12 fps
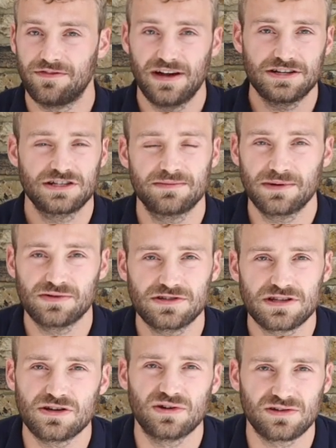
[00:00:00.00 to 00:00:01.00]
vegetables
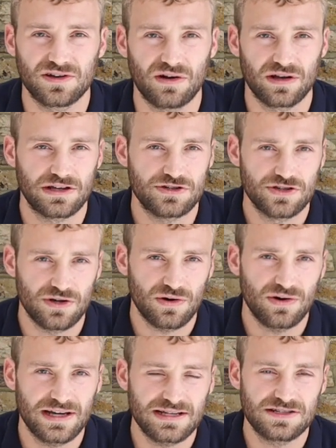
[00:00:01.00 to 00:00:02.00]
that your dog
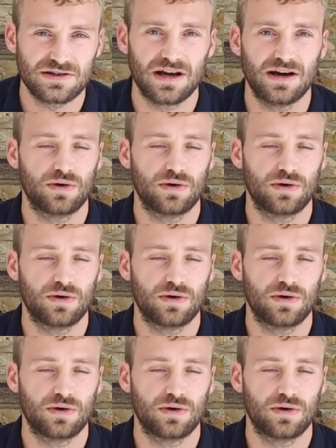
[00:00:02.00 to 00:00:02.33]
enjoys